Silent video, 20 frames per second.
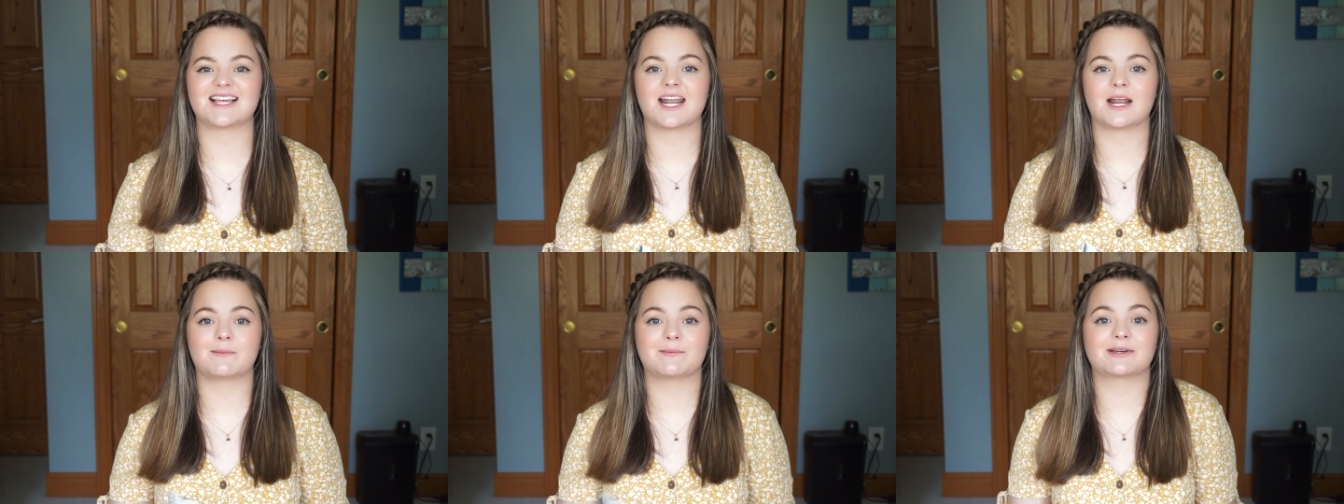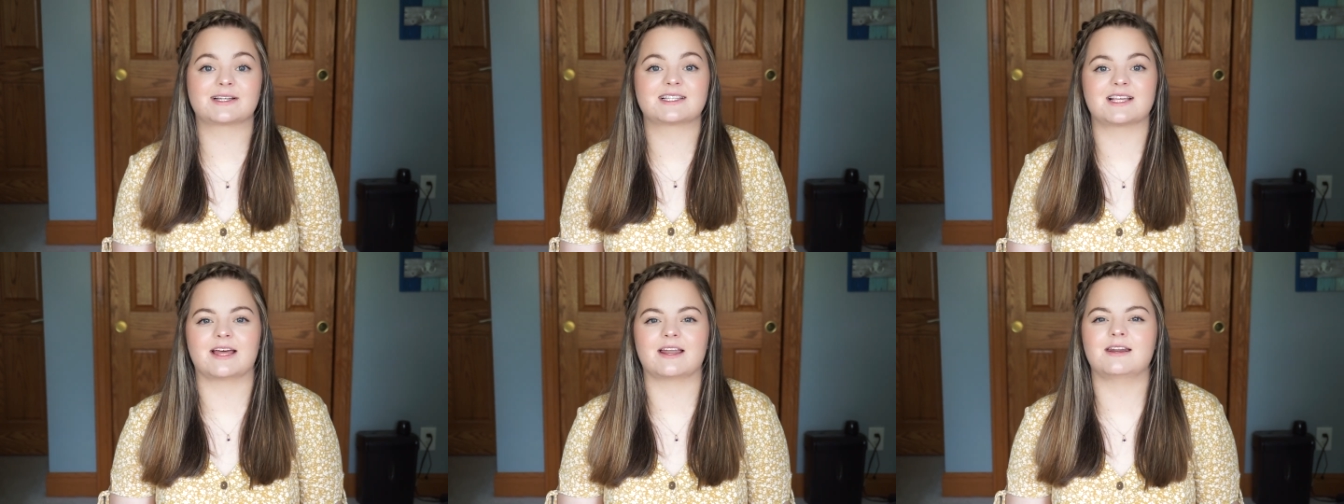and I'm
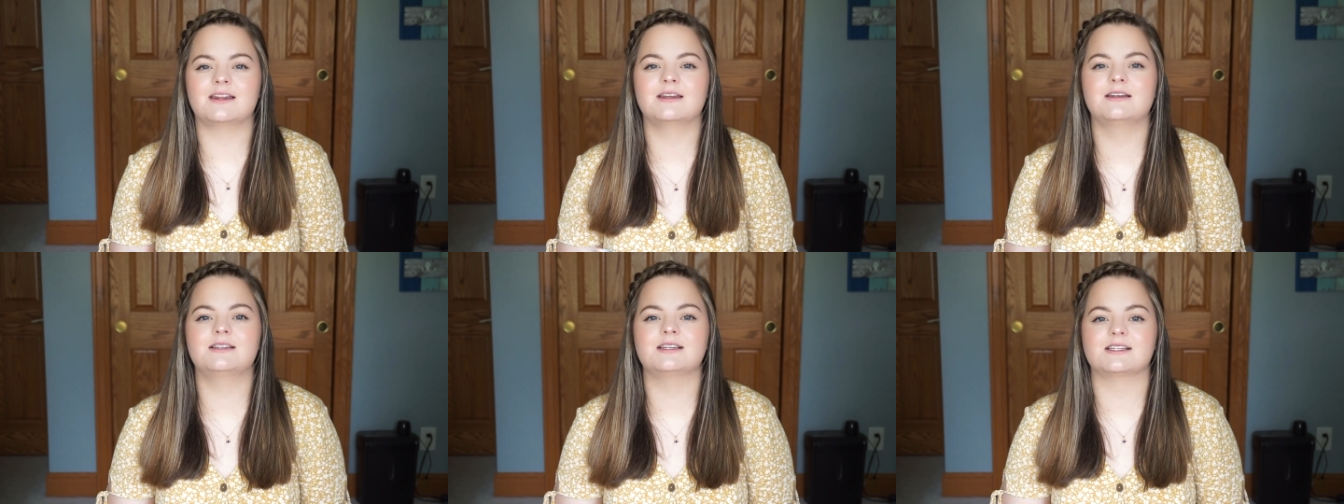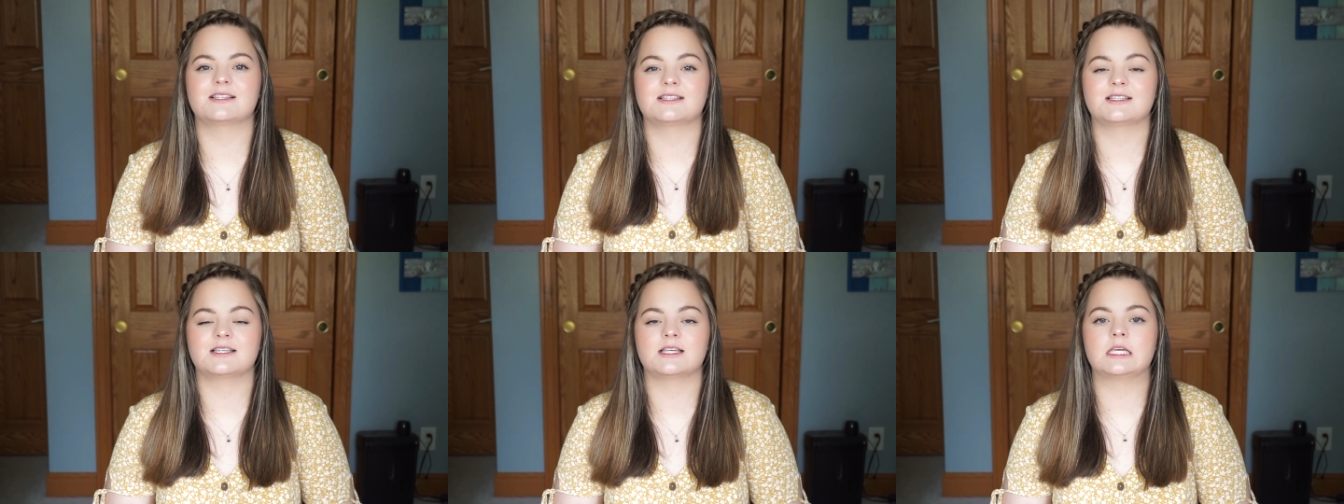excited
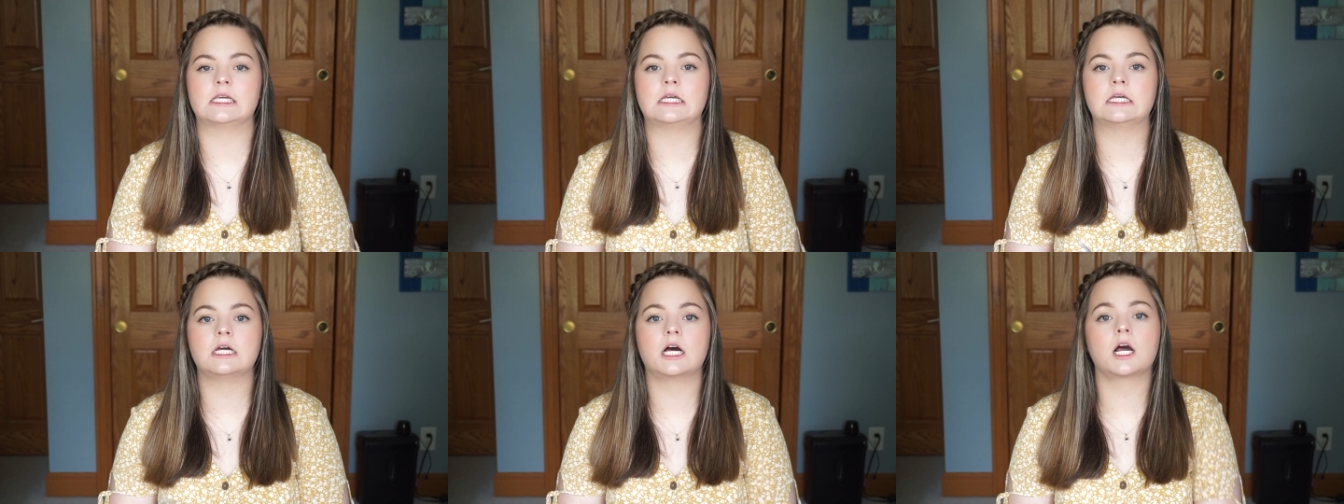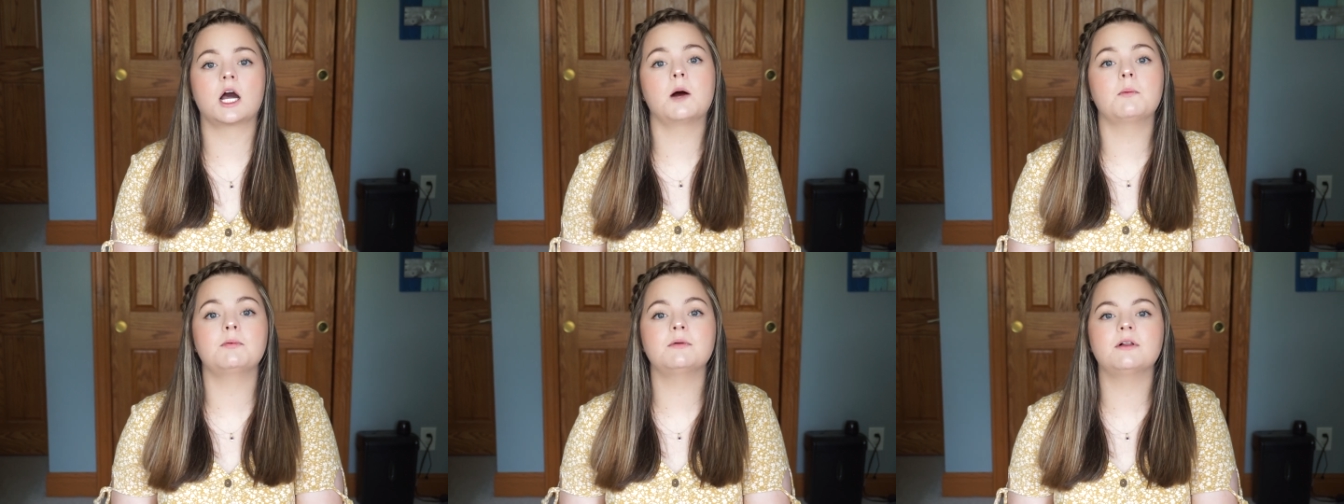to see
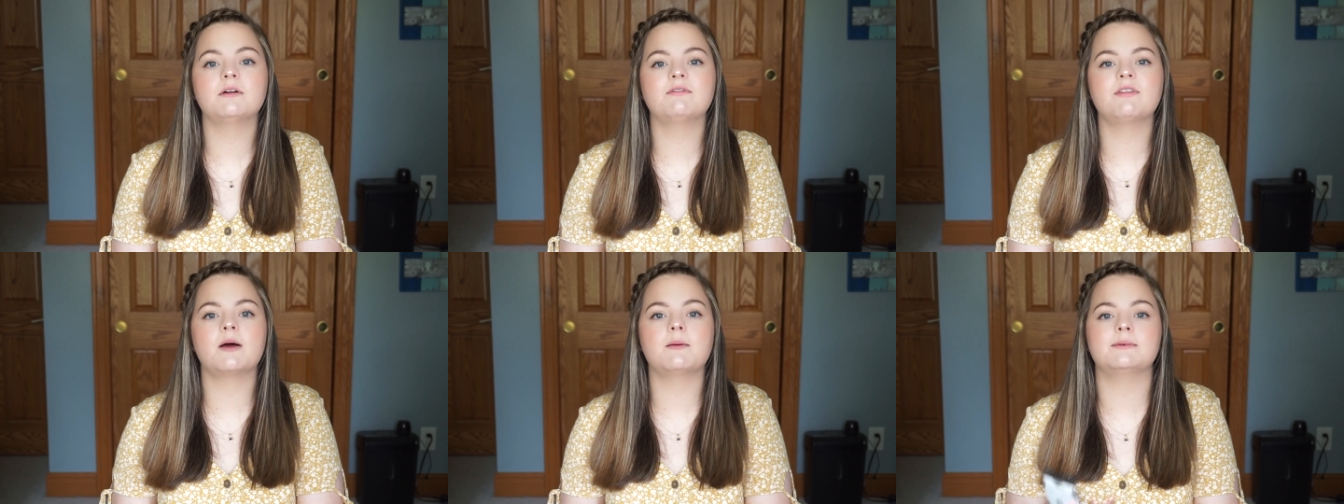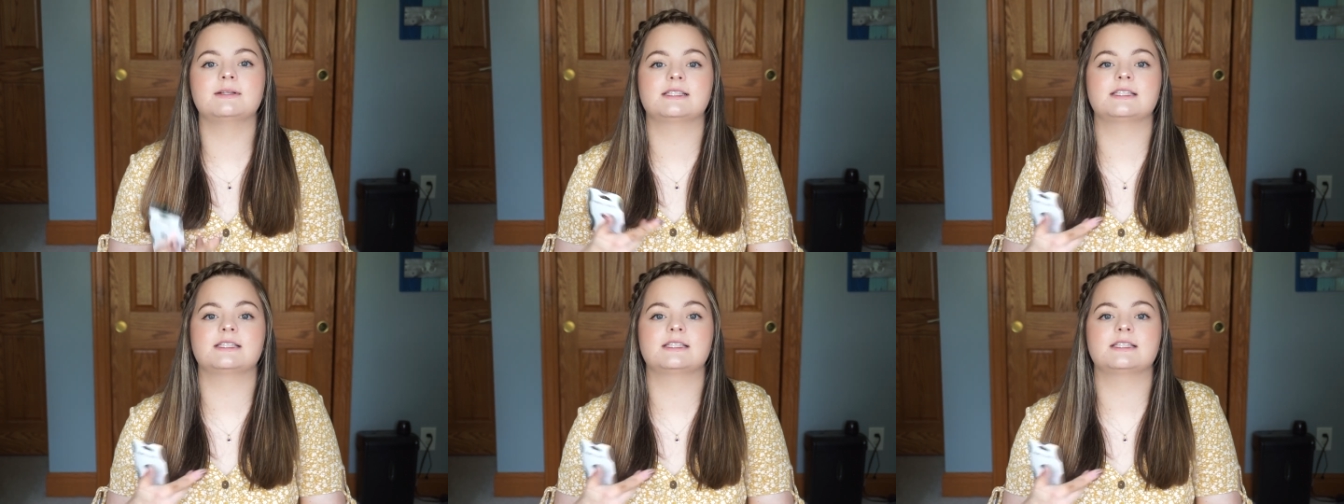a couple of them